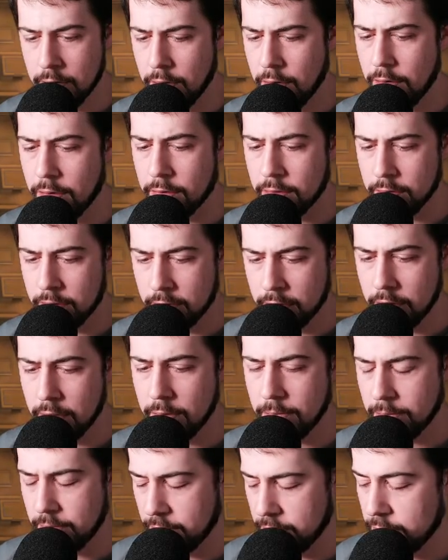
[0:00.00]
Oh,
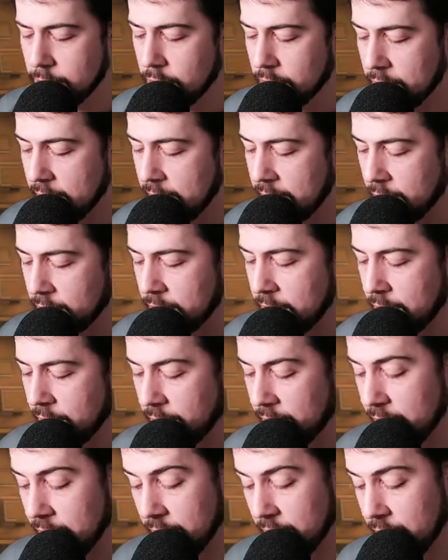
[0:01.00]
okay,
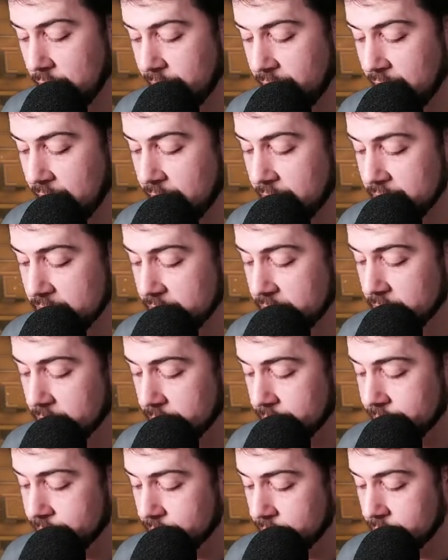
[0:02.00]
we got a lot of haste.
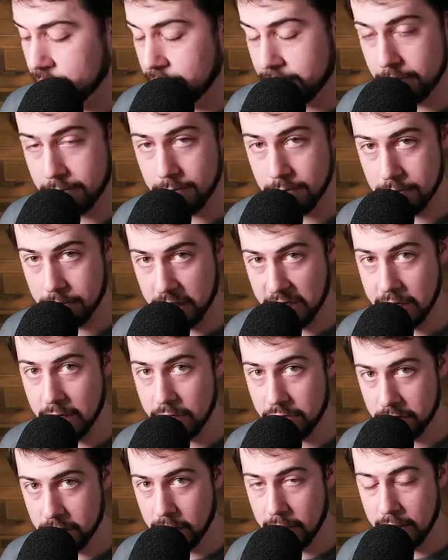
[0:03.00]

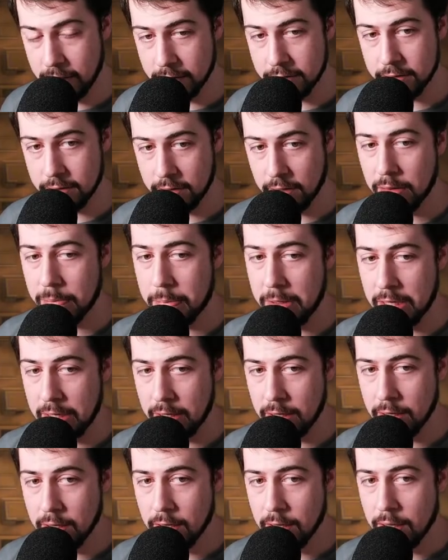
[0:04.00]
Potentially, this could
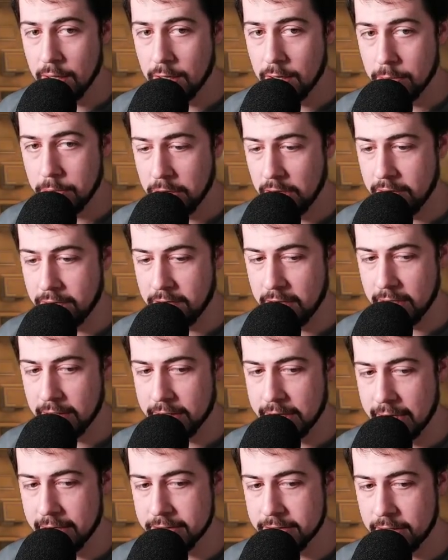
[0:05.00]
be pretty
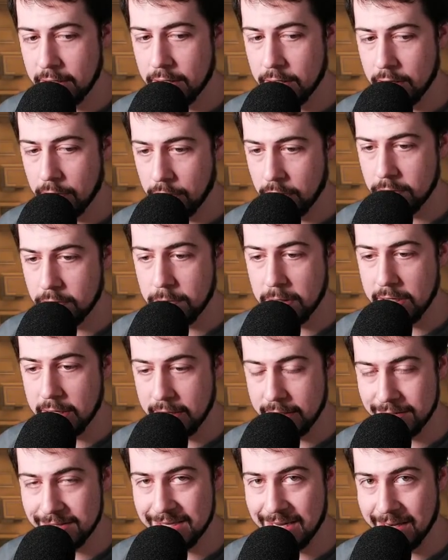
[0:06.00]
fantastic. It would be
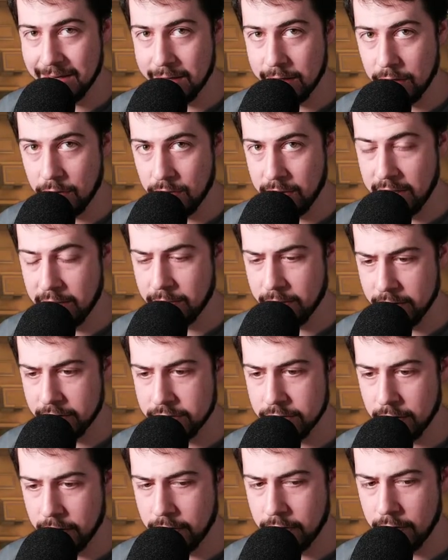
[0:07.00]
nice taking out Wayward
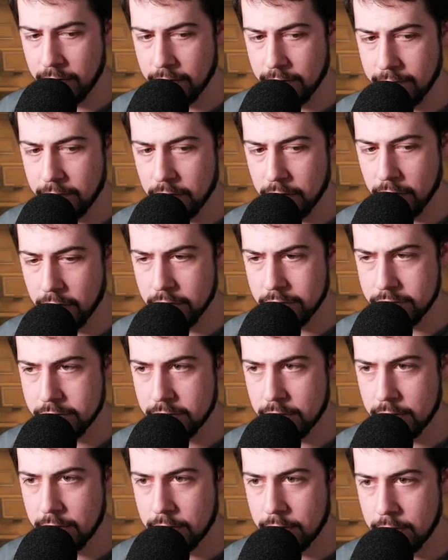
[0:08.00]
Swordtooth, of
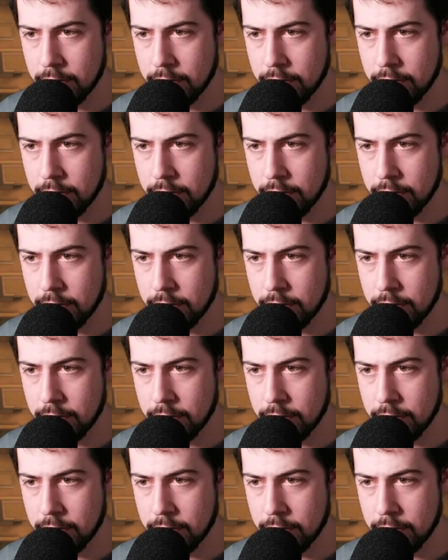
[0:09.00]
course.